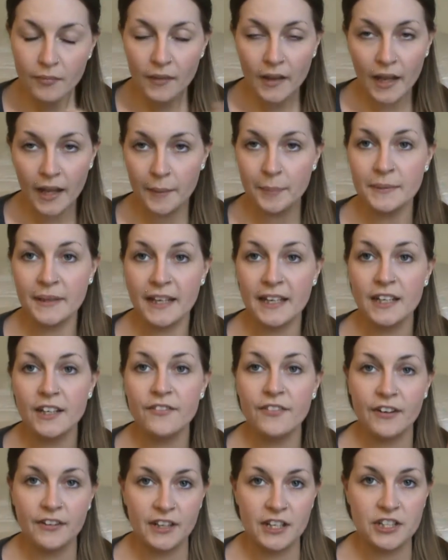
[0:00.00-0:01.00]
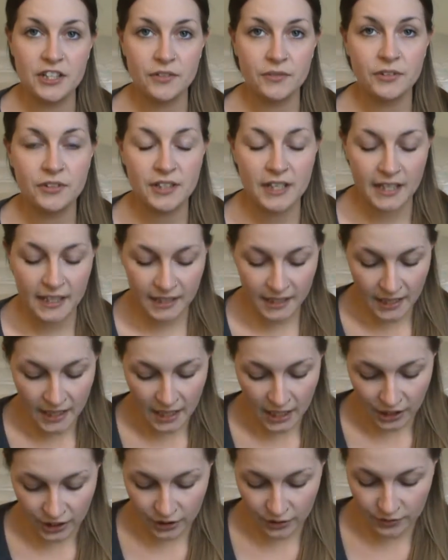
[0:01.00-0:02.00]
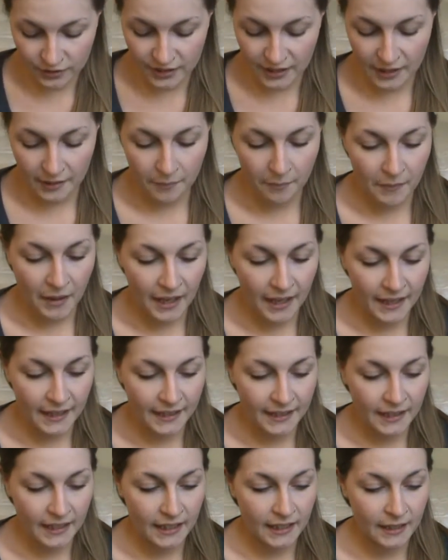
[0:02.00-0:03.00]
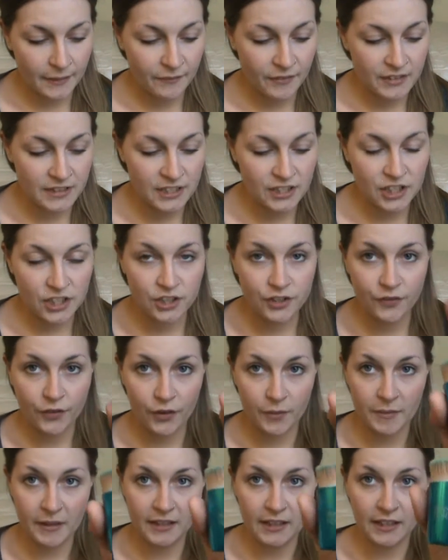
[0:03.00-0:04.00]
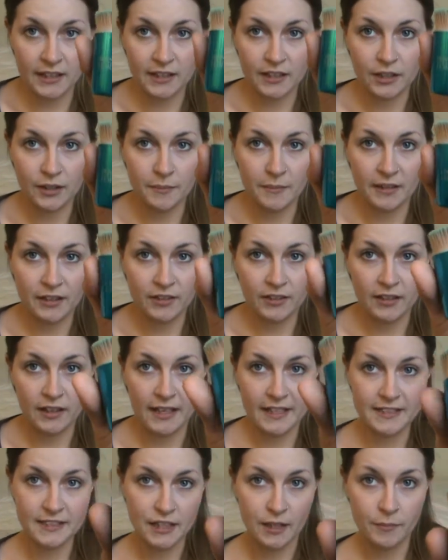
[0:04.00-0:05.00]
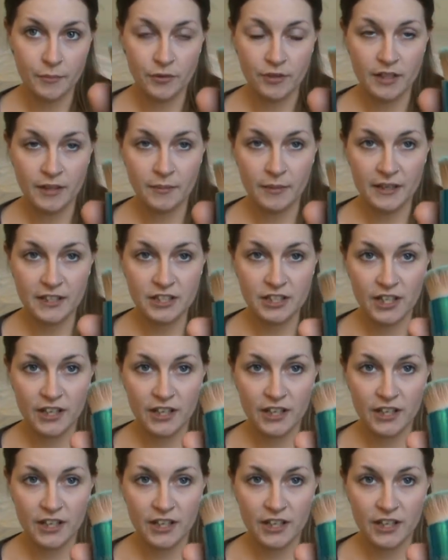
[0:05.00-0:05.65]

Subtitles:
updated foundation routine using my Physicians Formula little mineralized kabuki brush.